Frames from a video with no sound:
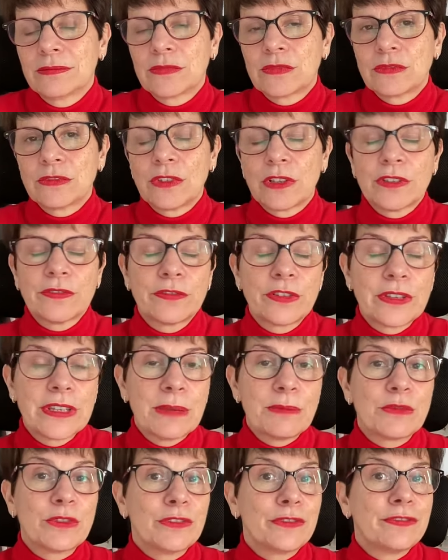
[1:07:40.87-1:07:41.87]
you know, for
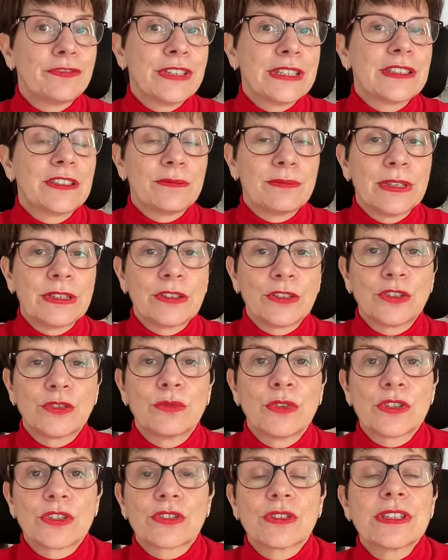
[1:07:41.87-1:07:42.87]
them to fit better to
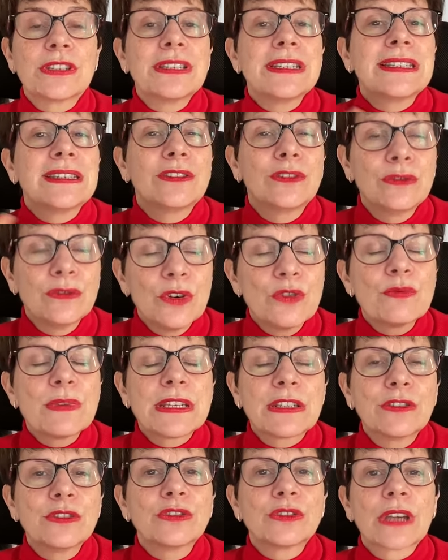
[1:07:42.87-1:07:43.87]
us. So it's always
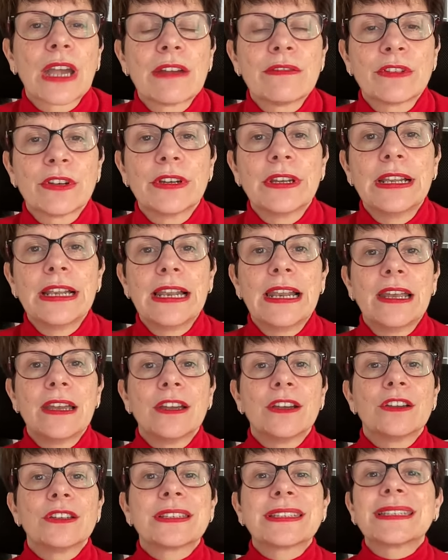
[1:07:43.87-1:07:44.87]
good to have a,
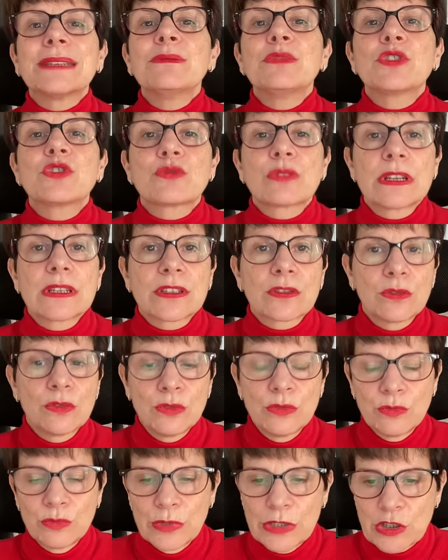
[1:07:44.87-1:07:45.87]
a seamstress who
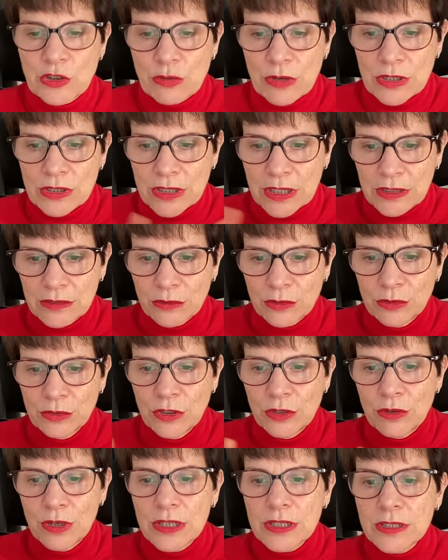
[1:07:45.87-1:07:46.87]
we trust and who
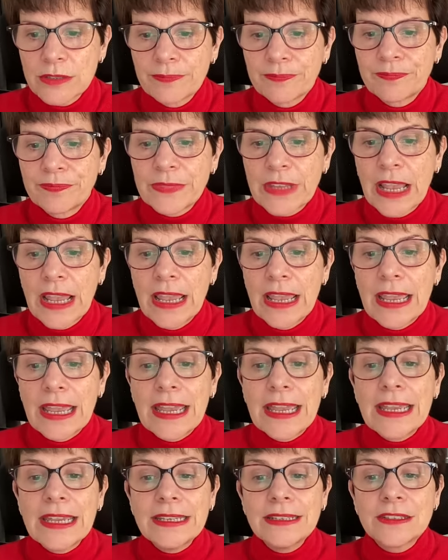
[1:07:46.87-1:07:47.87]
know us.
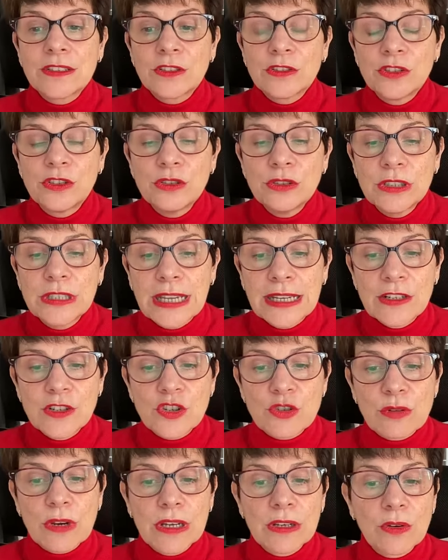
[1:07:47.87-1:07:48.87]
And you can
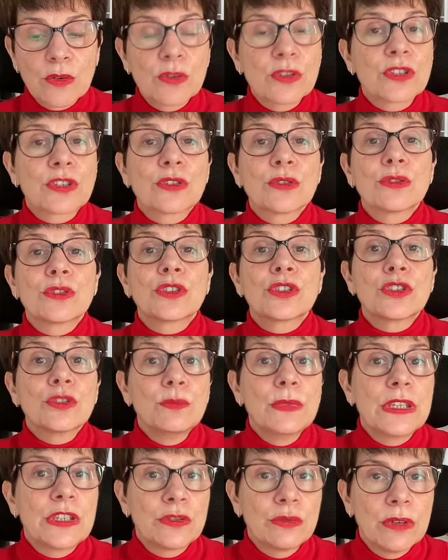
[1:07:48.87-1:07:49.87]
try also
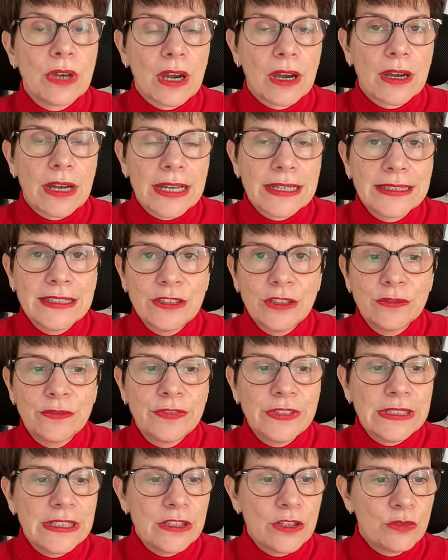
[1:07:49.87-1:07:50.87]
Sumissura. I did a
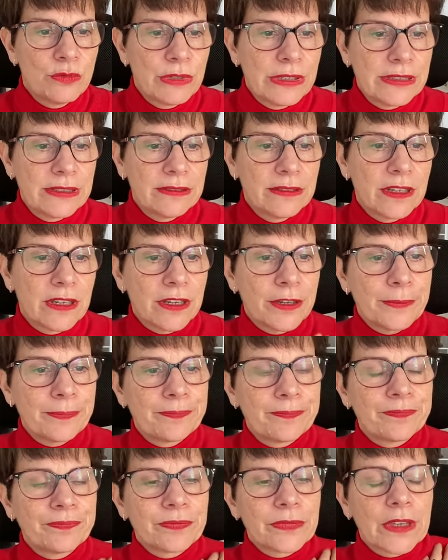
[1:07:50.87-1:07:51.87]
video with
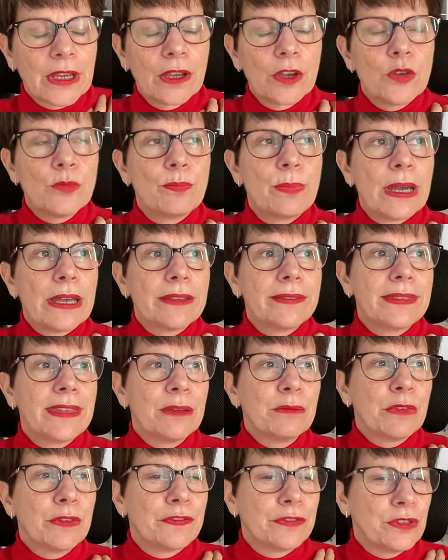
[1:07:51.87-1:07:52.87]
um, about
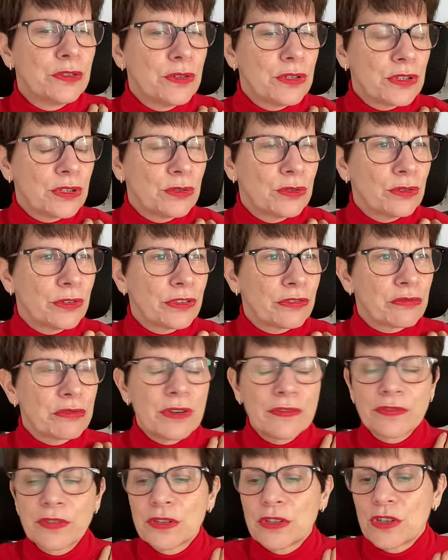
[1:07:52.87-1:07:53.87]
them a few years ago, three or
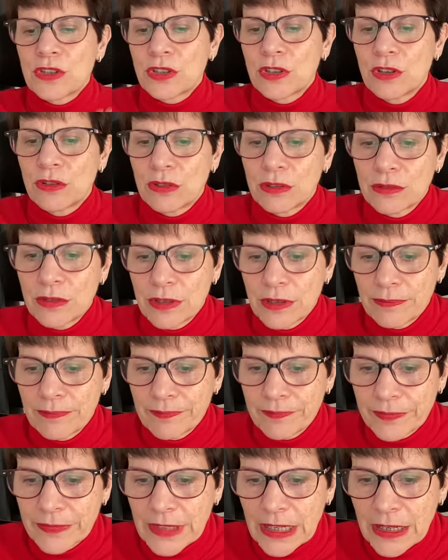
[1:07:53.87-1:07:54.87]
four years ago,
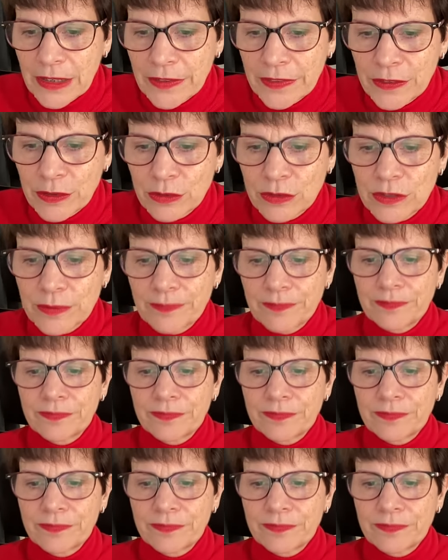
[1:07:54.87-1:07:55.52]
I thought.